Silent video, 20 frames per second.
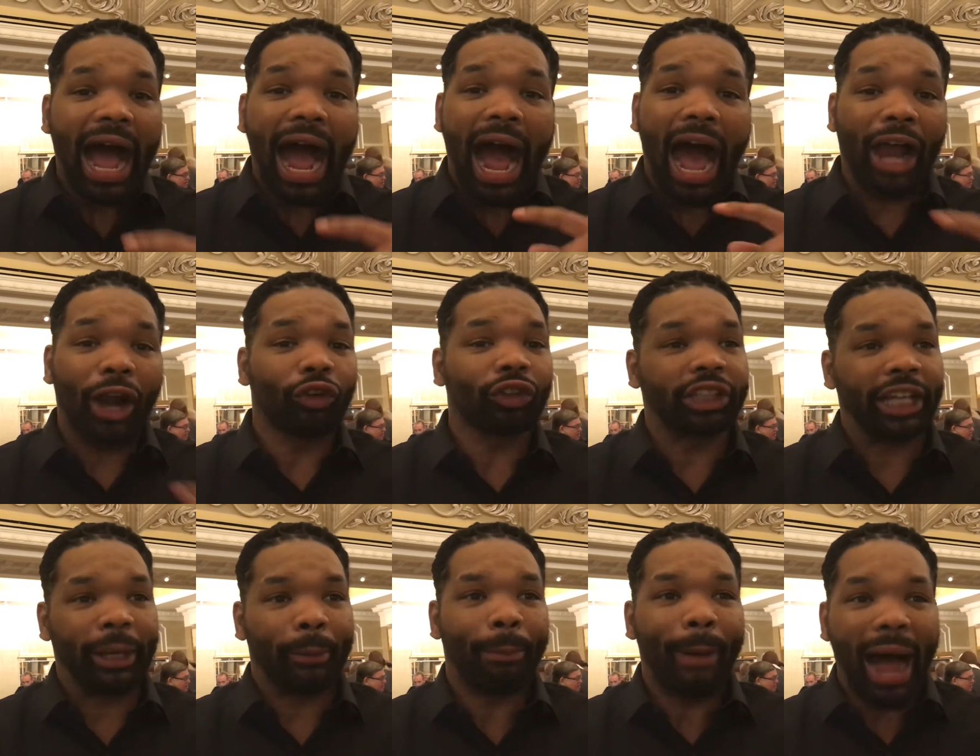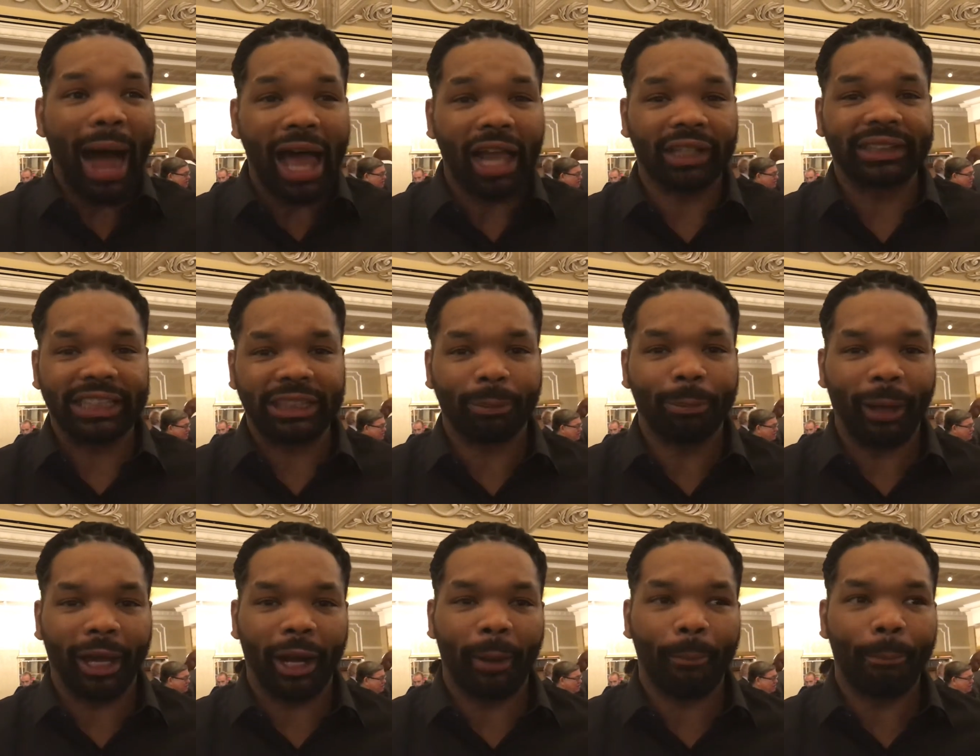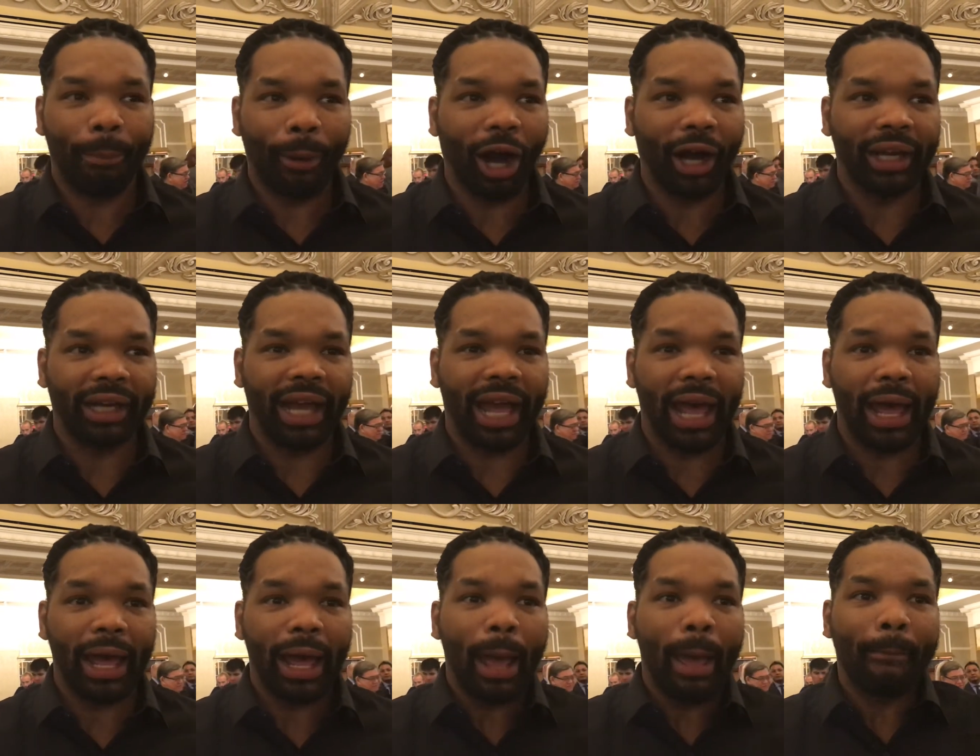I don't think politics played a part in
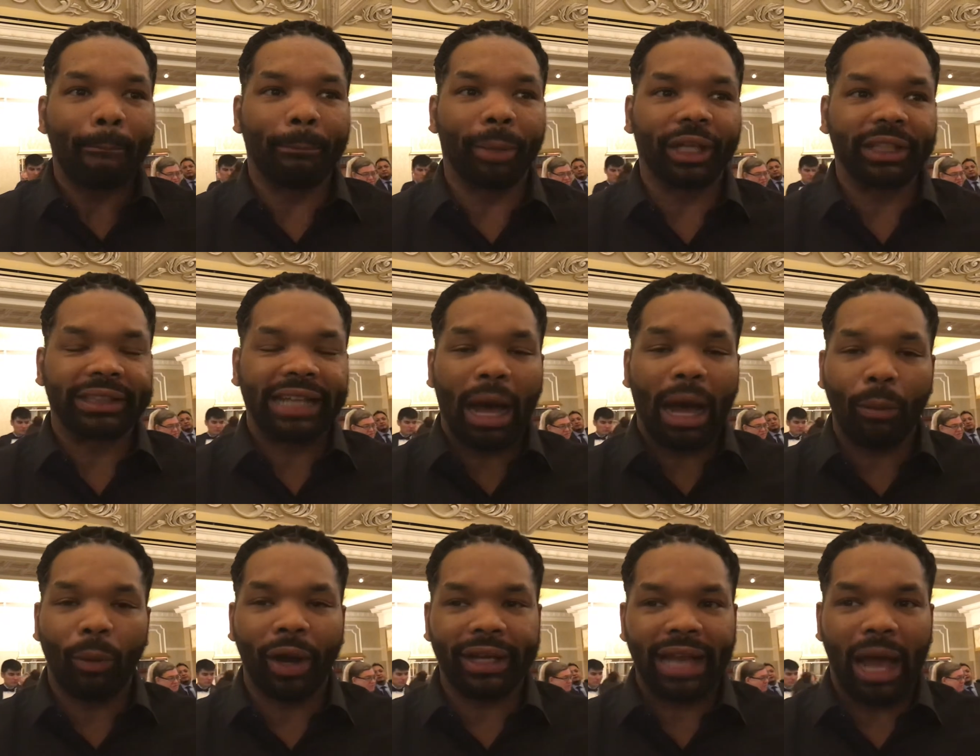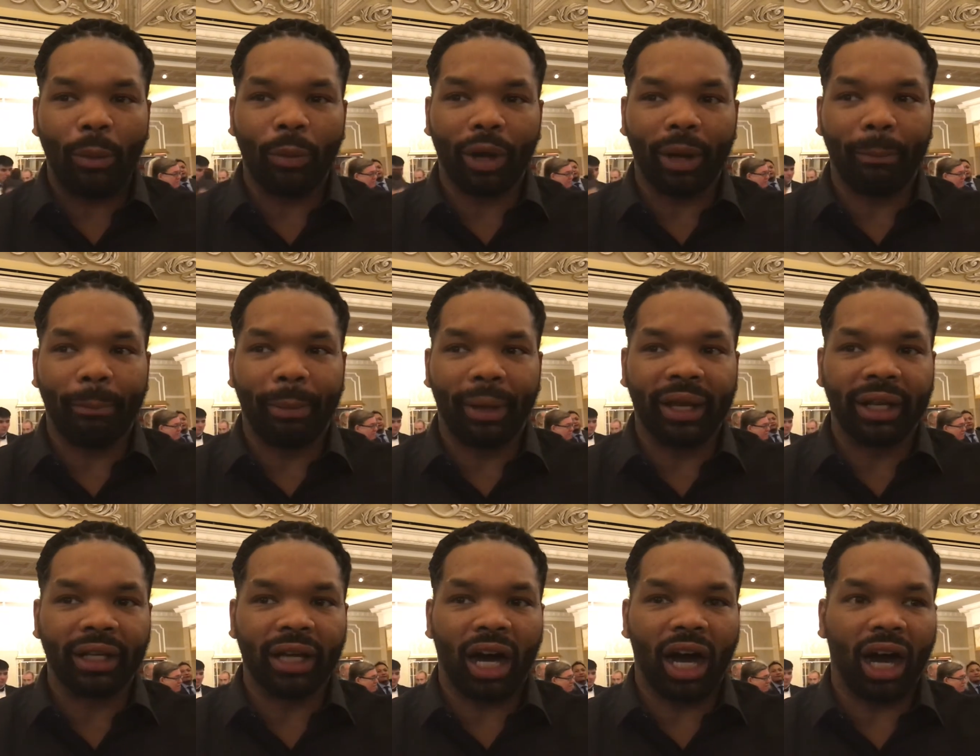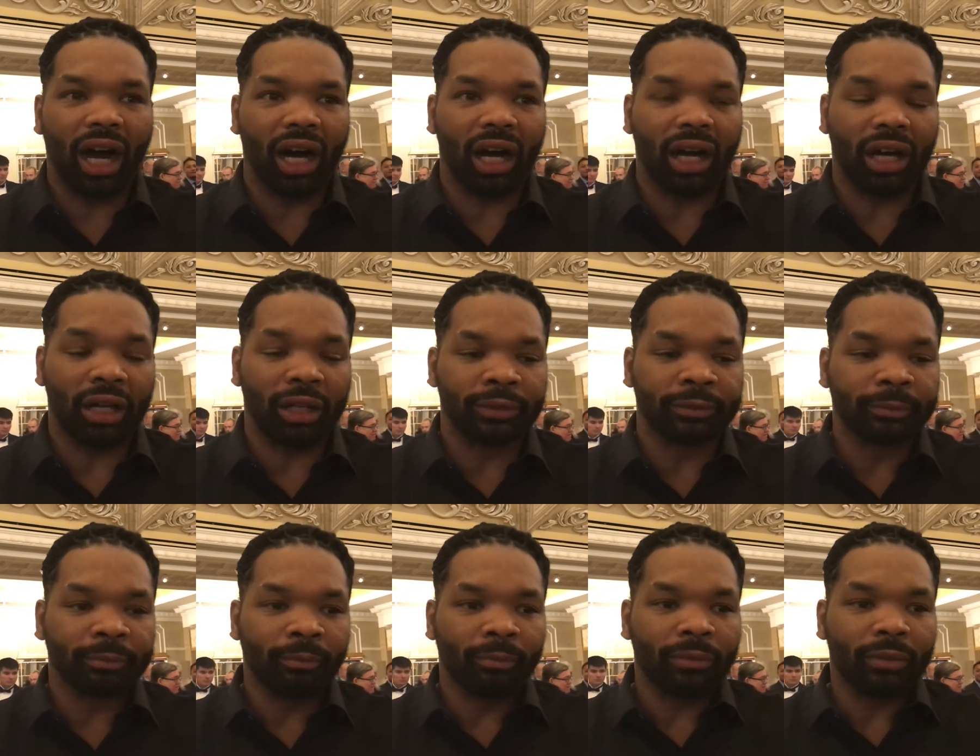that, but that would have been
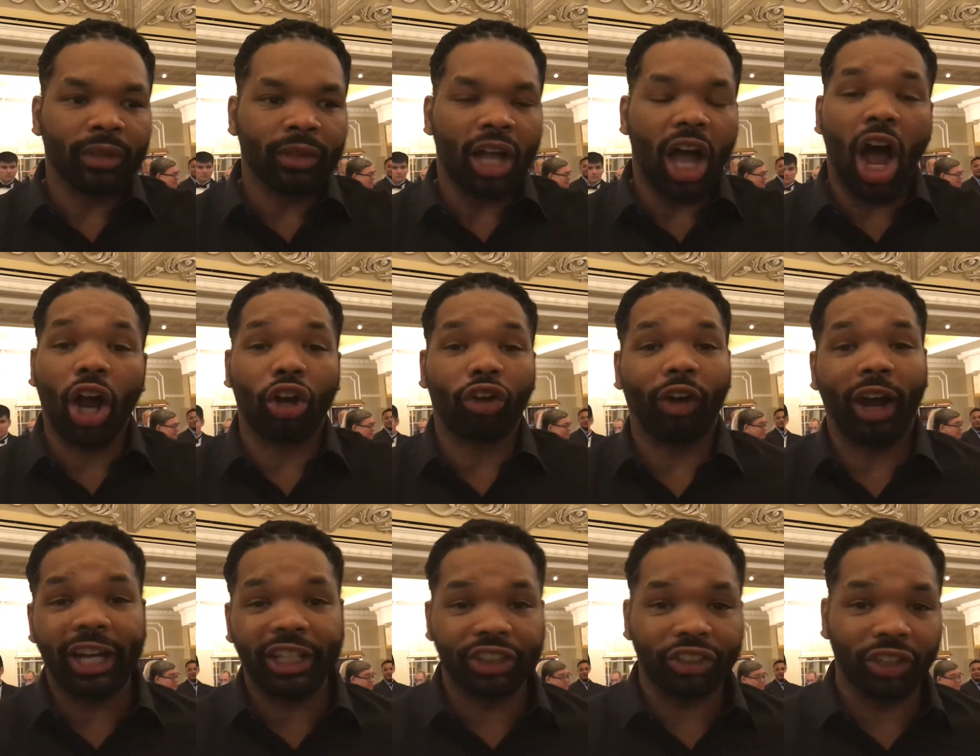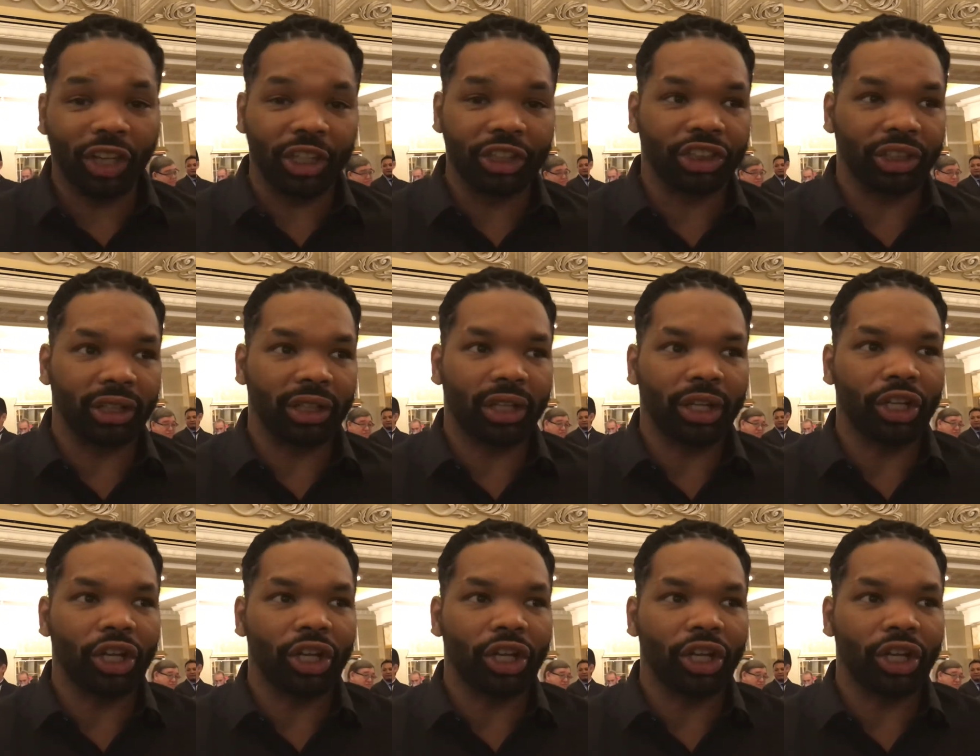a great trilogy.